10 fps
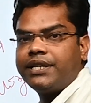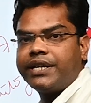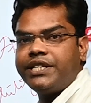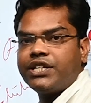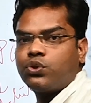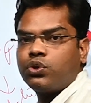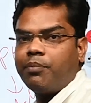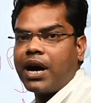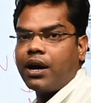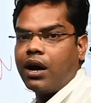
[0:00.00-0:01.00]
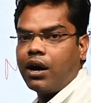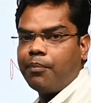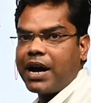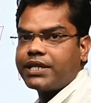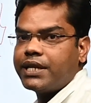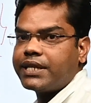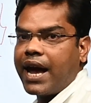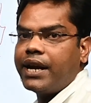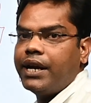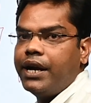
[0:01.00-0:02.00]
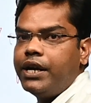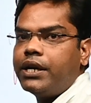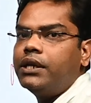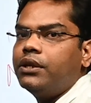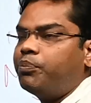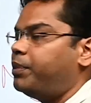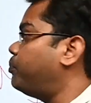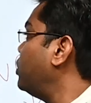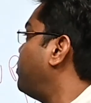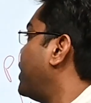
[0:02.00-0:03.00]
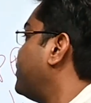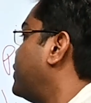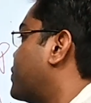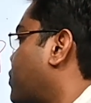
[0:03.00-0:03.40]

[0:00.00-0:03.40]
reaches to the masses, and in turn the people benefits